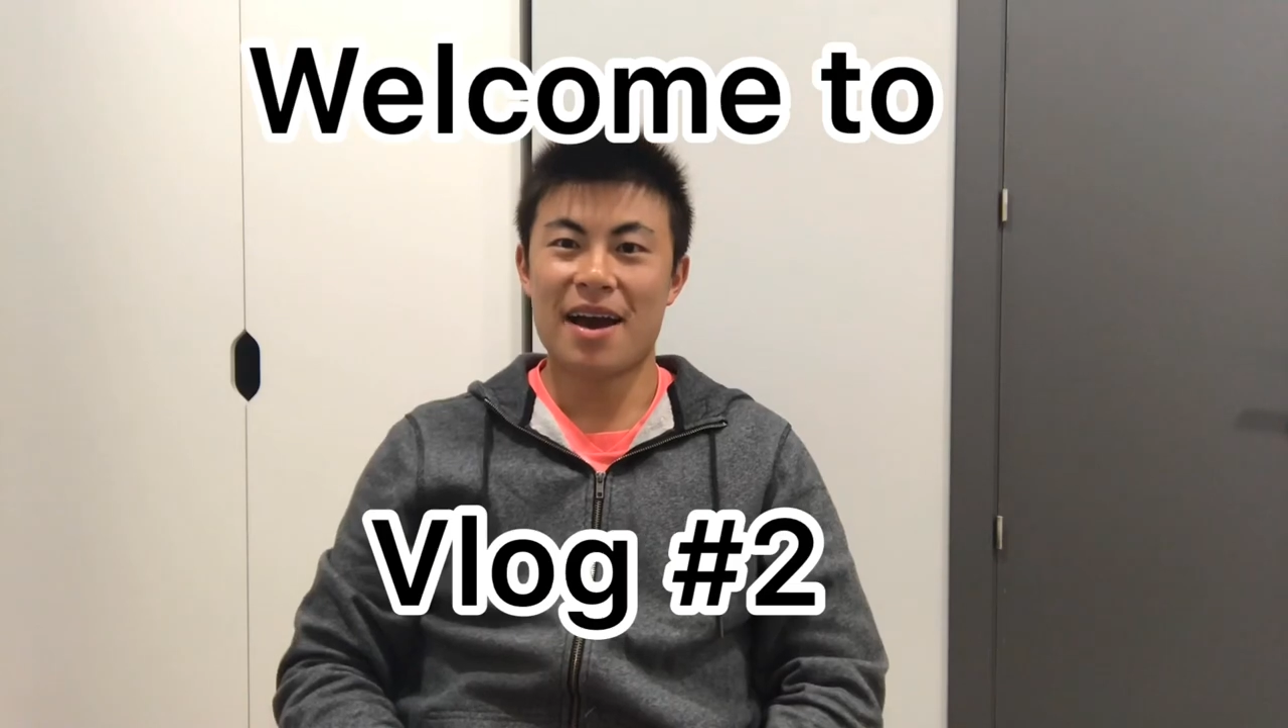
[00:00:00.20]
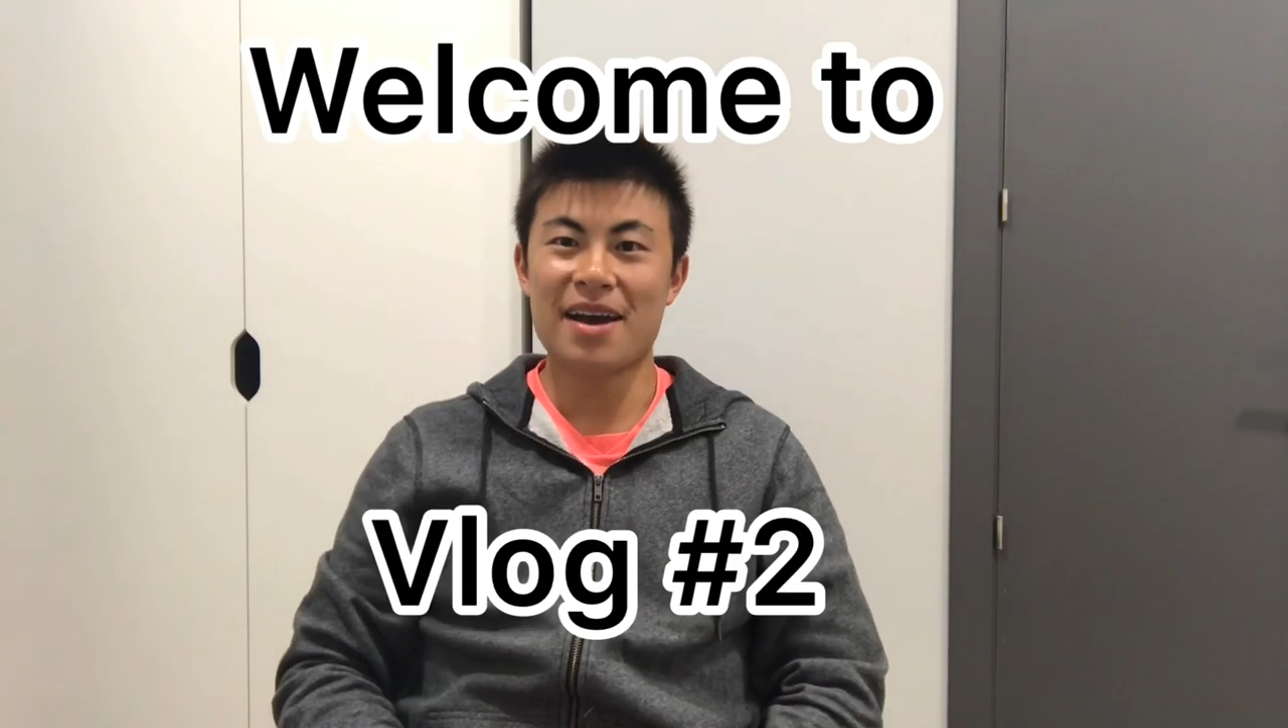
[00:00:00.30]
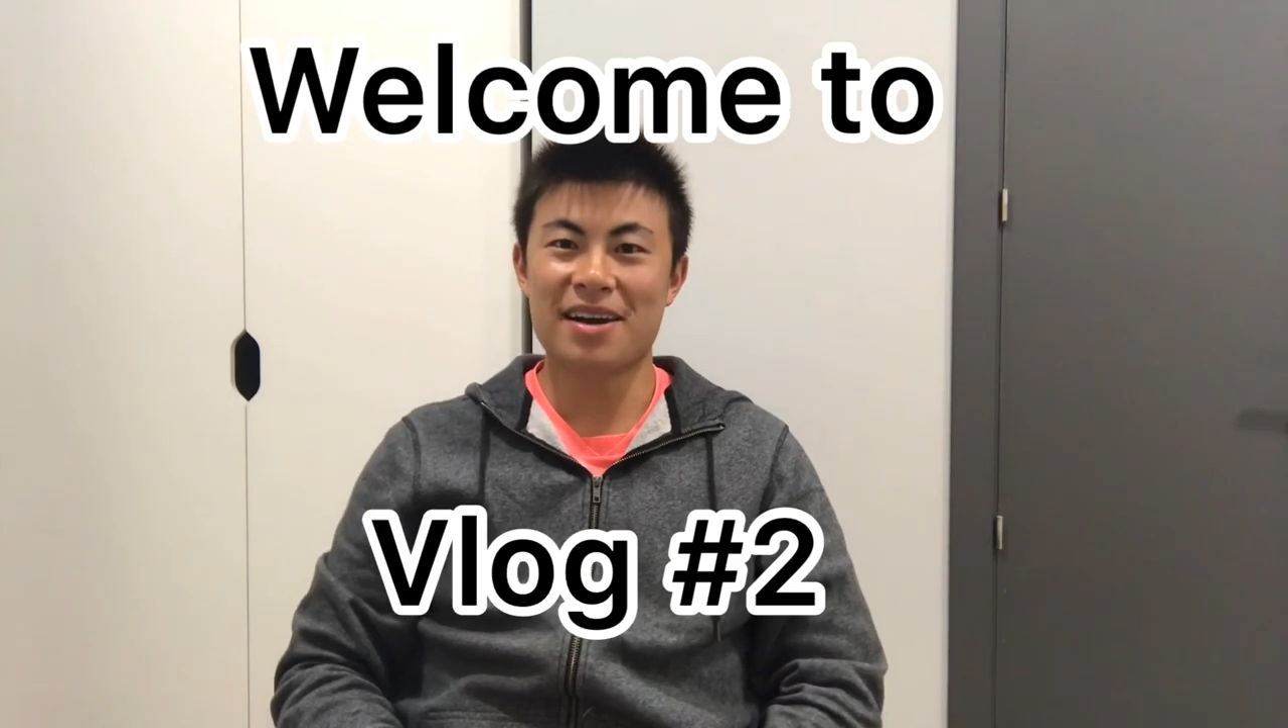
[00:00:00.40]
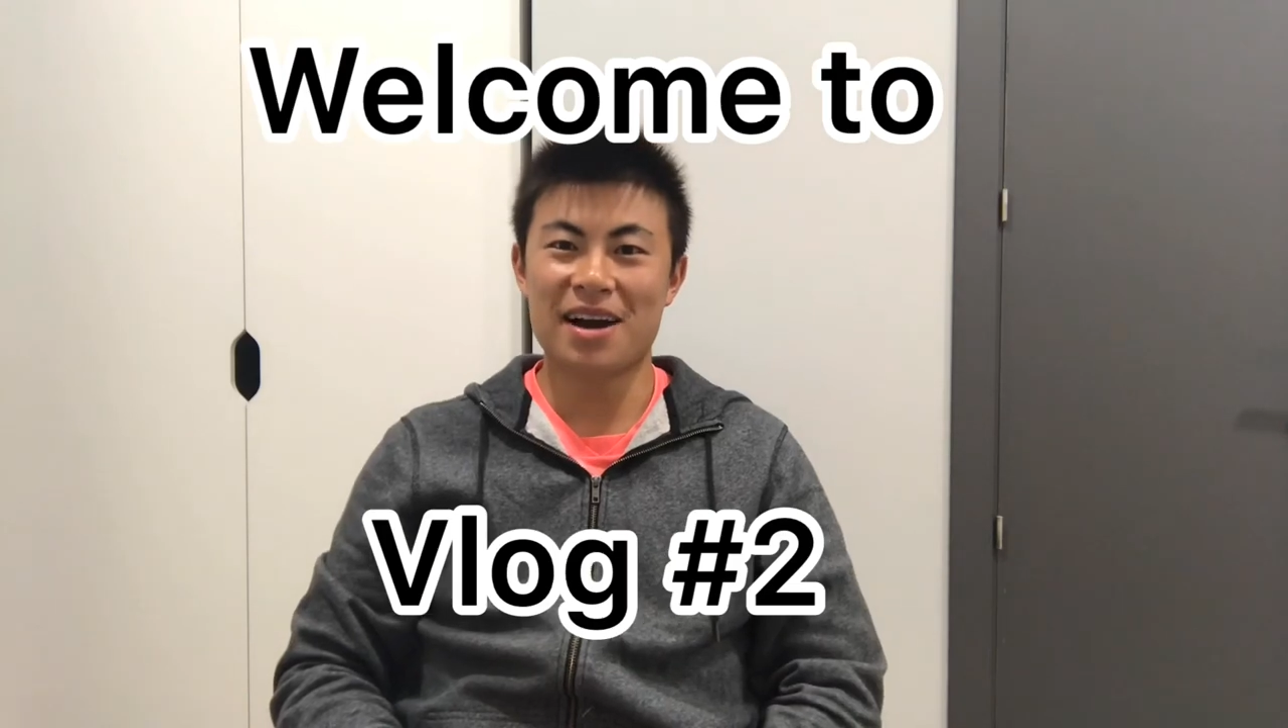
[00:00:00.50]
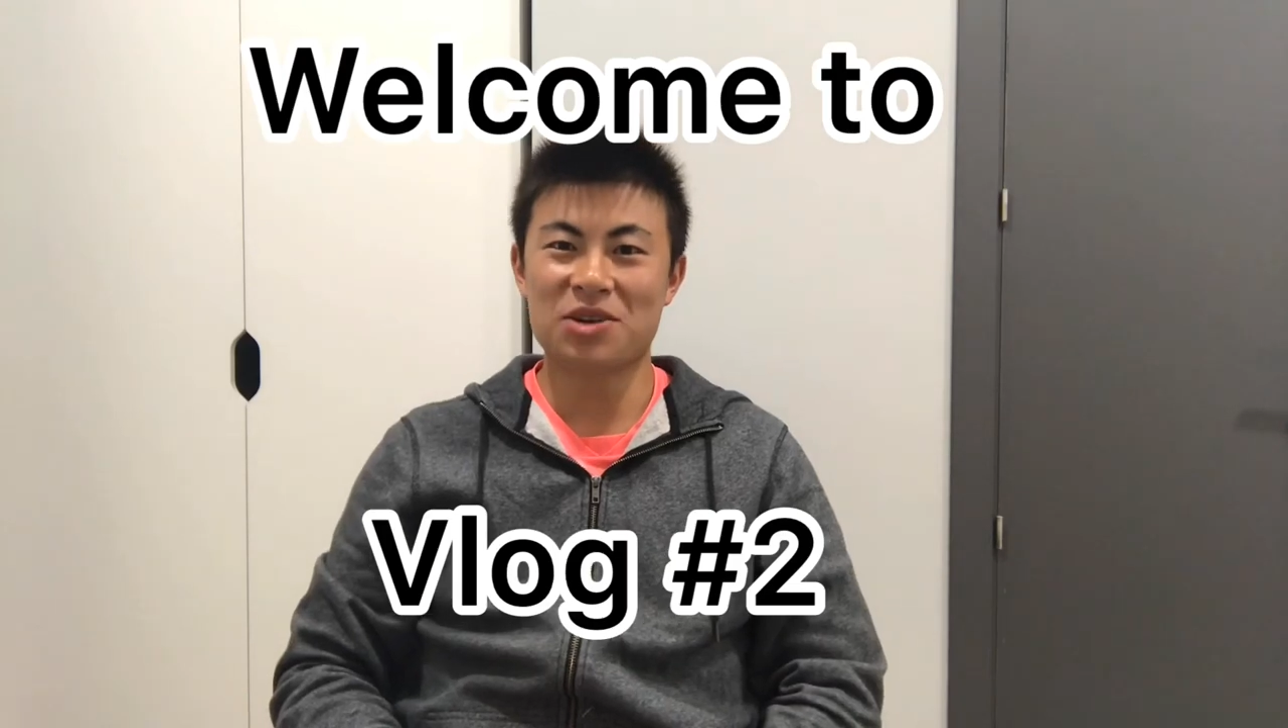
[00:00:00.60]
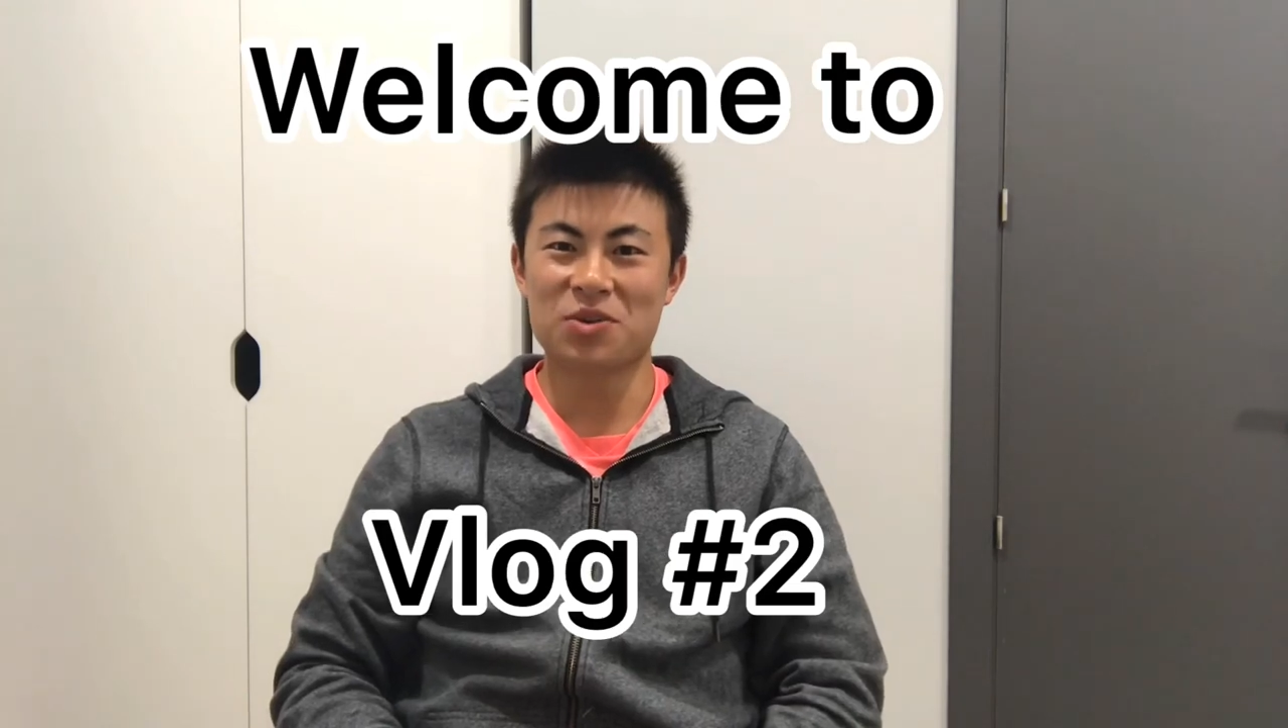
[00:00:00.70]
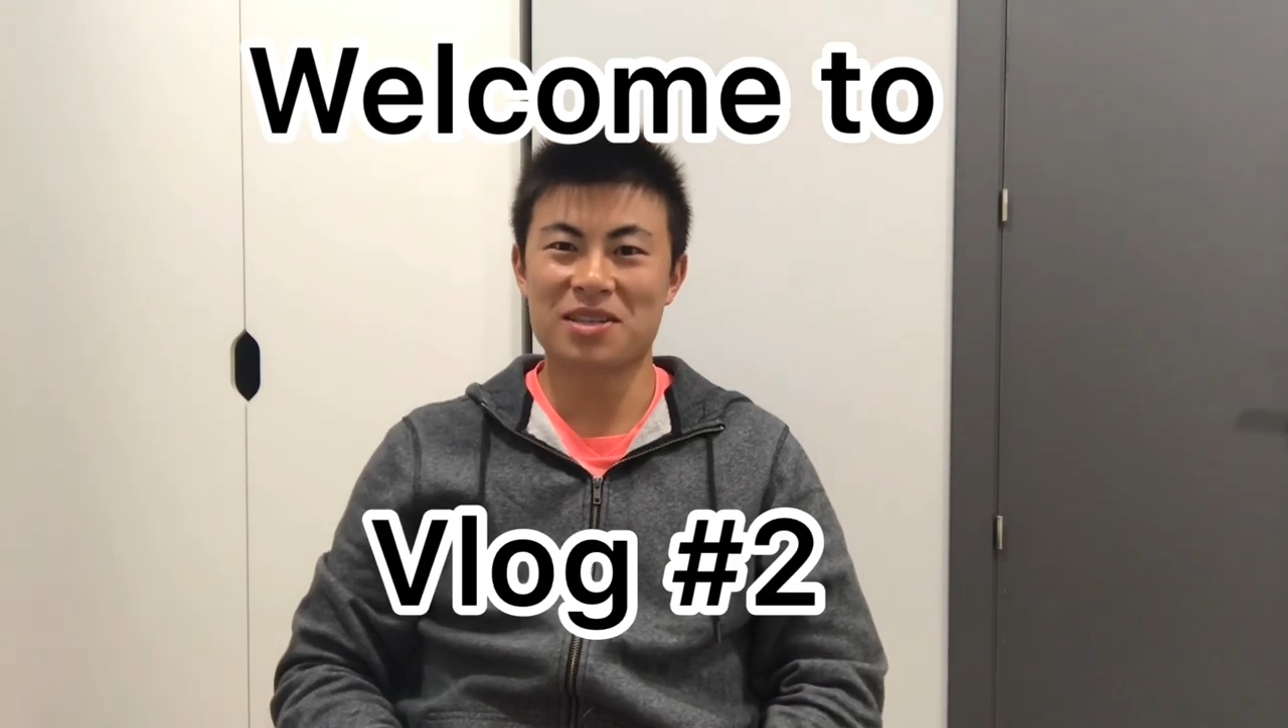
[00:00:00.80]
Hey guys,